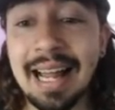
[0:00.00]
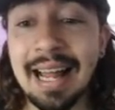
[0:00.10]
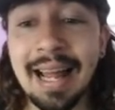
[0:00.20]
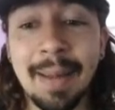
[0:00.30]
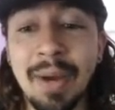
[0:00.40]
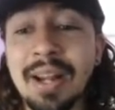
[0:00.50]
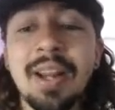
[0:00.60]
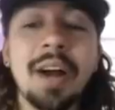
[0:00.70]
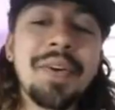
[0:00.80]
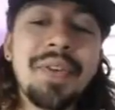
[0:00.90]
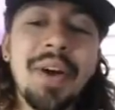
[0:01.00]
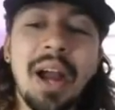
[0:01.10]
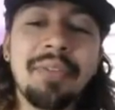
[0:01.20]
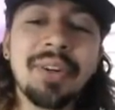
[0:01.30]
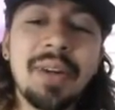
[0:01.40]

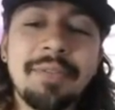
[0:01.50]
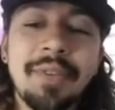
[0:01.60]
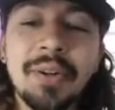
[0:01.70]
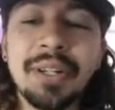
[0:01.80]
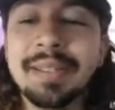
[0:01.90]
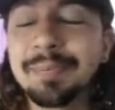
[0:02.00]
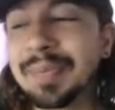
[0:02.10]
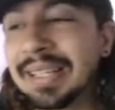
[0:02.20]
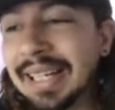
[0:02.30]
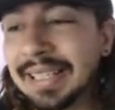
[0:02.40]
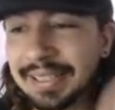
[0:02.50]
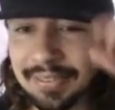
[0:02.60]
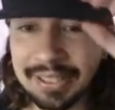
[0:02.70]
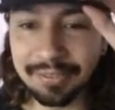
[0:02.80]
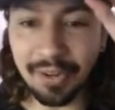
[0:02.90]
I feel like Foden is
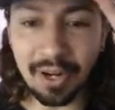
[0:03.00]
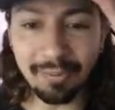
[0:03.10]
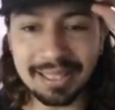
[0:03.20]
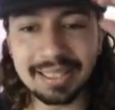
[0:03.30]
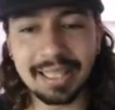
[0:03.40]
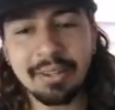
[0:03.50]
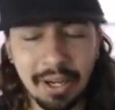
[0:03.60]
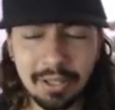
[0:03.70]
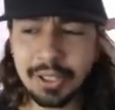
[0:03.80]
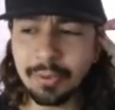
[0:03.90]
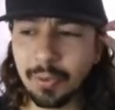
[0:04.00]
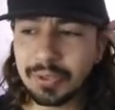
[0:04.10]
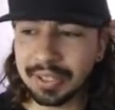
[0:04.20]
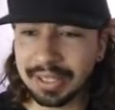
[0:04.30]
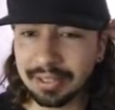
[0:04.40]
far riskier. I do
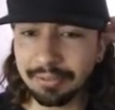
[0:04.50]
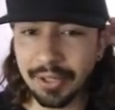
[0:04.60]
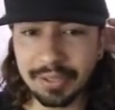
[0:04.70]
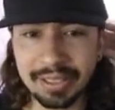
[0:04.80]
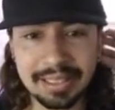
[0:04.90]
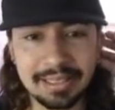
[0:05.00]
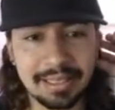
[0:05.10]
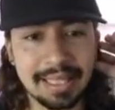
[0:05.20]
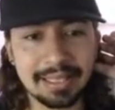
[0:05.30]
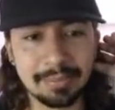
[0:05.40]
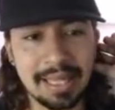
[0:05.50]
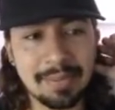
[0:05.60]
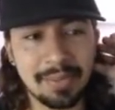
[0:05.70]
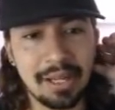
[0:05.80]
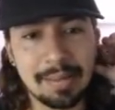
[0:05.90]
also think that Foden is going to get some
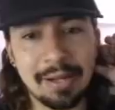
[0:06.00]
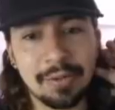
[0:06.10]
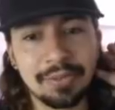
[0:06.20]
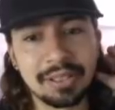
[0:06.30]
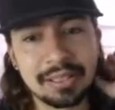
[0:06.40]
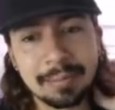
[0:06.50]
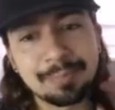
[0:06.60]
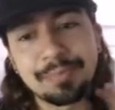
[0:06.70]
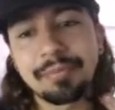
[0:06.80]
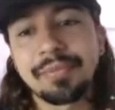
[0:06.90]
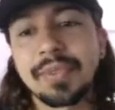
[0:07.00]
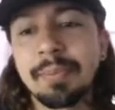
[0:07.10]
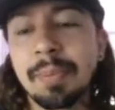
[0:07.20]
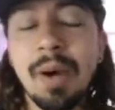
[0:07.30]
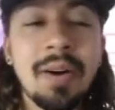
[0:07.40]
game time, obviously.
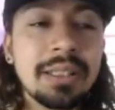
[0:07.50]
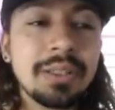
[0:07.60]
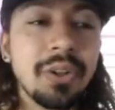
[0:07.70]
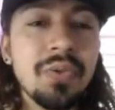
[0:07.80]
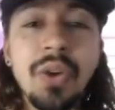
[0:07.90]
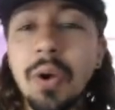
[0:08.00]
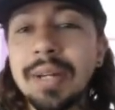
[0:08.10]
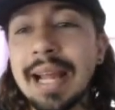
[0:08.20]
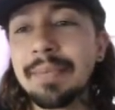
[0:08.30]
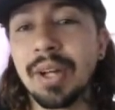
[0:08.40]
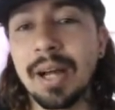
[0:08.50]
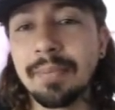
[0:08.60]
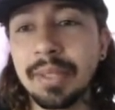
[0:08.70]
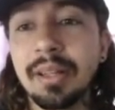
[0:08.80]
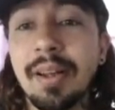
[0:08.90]
But Mahrez has got no game time
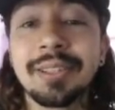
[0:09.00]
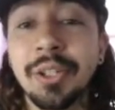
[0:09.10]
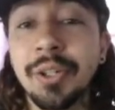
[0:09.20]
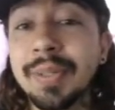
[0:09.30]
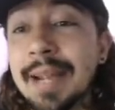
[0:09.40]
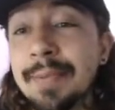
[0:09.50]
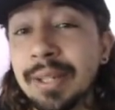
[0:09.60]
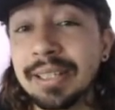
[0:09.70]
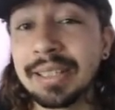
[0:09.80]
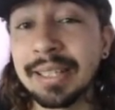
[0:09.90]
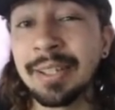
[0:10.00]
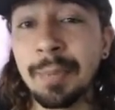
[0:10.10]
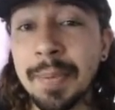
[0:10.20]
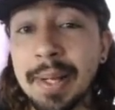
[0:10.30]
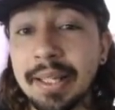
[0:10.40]
in the last 2 game weeks in the
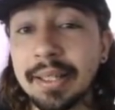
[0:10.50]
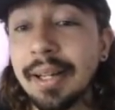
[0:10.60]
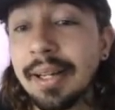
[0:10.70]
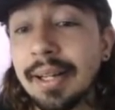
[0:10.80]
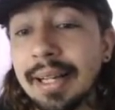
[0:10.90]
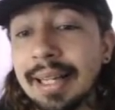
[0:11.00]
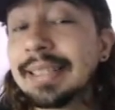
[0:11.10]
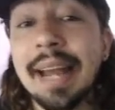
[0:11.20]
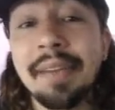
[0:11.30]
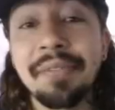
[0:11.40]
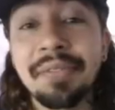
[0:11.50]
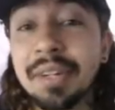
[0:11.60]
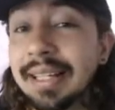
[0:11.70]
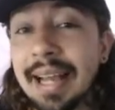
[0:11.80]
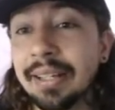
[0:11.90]
Premier League. He's definitely
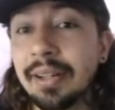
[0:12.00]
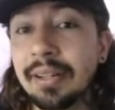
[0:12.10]
getting...